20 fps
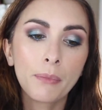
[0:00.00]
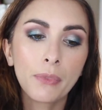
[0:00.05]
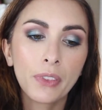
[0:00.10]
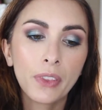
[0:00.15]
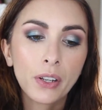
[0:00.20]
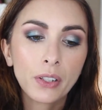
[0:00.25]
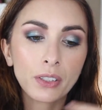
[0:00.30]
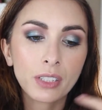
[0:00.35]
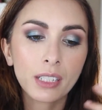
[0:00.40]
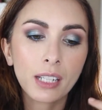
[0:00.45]

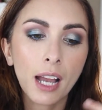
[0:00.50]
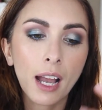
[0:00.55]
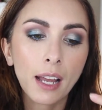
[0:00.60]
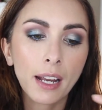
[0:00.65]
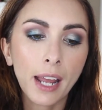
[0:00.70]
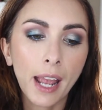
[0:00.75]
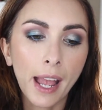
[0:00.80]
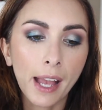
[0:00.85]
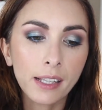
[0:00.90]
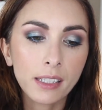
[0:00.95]
There's
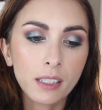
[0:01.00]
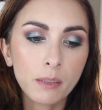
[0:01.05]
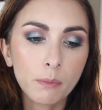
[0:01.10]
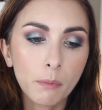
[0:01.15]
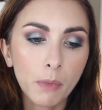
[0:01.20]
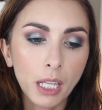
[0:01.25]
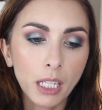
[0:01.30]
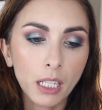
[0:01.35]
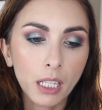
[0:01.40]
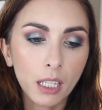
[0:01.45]
not as
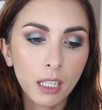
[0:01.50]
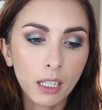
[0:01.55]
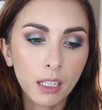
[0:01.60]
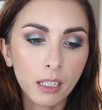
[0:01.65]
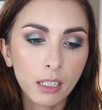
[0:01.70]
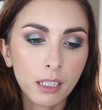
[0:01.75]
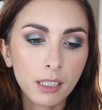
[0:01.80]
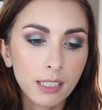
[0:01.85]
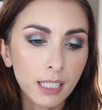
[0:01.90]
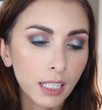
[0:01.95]
many,
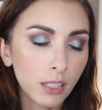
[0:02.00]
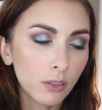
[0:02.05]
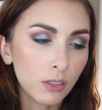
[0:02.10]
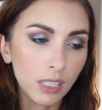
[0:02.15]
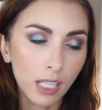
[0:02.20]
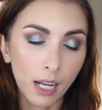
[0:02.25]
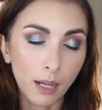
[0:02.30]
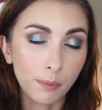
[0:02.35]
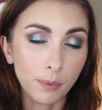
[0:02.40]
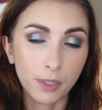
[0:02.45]
because I
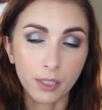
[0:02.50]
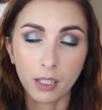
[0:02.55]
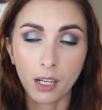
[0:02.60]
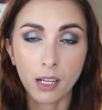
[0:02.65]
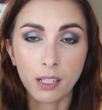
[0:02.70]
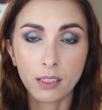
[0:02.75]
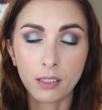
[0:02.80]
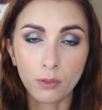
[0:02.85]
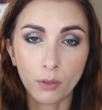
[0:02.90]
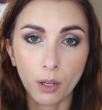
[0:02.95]
used the
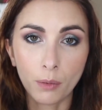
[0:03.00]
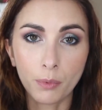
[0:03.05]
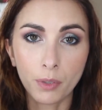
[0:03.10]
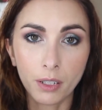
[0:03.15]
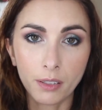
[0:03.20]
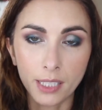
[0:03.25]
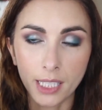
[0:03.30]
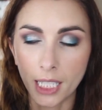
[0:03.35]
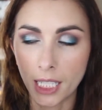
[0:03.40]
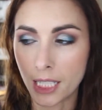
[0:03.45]
apricot scrub when
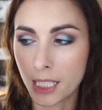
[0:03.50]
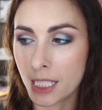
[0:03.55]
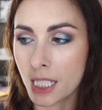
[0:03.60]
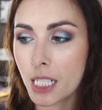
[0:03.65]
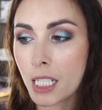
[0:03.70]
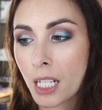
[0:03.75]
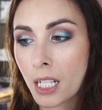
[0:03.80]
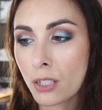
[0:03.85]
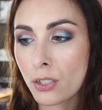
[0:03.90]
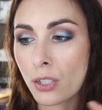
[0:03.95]
I was like a
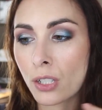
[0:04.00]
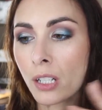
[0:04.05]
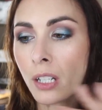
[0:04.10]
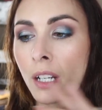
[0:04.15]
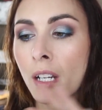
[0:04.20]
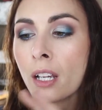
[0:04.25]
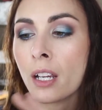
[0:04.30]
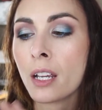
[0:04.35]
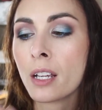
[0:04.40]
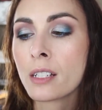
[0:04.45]

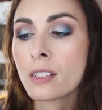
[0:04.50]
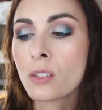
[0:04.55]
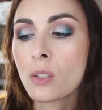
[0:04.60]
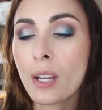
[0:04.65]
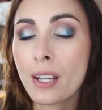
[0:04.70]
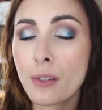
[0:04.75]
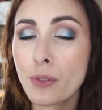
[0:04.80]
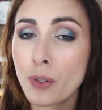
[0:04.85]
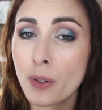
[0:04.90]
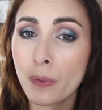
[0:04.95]
teenager, so
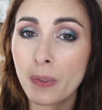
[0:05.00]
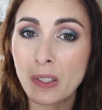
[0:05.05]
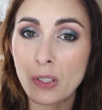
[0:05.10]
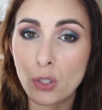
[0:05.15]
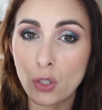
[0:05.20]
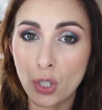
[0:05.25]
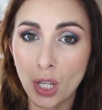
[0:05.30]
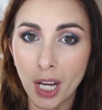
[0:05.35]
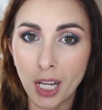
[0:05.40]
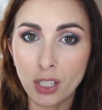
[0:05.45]
I don't know if
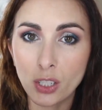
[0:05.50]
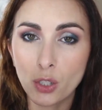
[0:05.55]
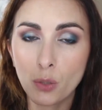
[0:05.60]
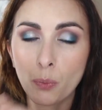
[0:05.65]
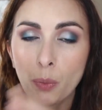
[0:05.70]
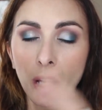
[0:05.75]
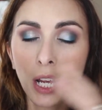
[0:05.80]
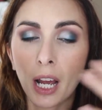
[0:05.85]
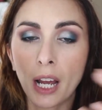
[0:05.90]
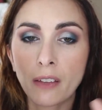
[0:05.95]
it's
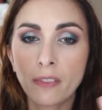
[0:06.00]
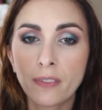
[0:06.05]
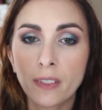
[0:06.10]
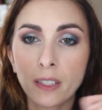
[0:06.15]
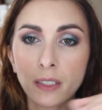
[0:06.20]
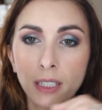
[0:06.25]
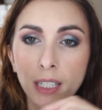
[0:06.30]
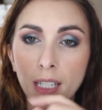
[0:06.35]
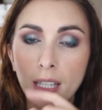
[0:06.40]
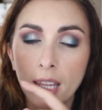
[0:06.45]
changed, but I
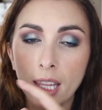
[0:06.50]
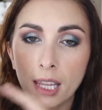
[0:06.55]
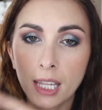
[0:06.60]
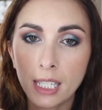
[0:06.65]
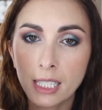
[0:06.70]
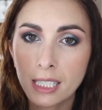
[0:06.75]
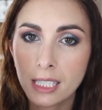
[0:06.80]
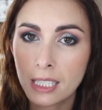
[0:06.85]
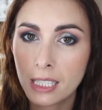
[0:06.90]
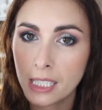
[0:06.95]
feel like
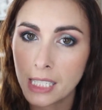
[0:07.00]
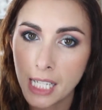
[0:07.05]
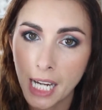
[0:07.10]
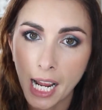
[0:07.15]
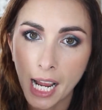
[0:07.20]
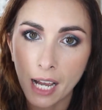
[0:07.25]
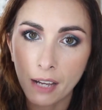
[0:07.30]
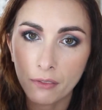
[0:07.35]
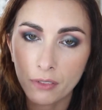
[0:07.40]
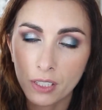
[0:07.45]
this didn't
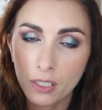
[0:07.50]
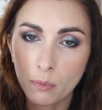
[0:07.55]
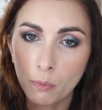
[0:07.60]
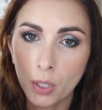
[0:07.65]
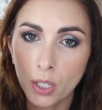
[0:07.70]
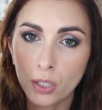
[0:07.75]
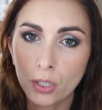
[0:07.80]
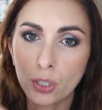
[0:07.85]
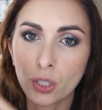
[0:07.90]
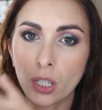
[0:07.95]
have as
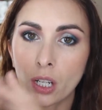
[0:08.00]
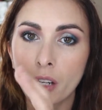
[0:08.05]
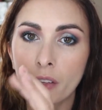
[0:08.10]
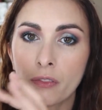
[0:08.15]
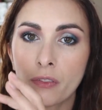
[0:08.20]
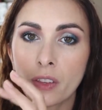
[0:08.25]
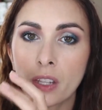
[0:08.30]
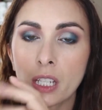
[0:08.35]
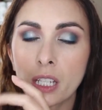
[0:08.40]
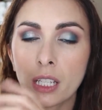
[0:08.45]
much
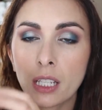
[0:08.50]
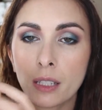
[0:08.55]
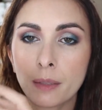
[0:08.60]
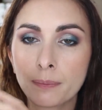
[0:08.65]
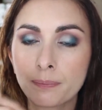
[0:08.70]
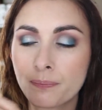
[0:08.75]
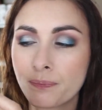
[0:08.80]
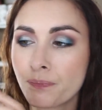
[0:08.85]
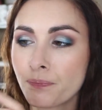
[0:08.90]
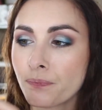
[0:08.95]
of the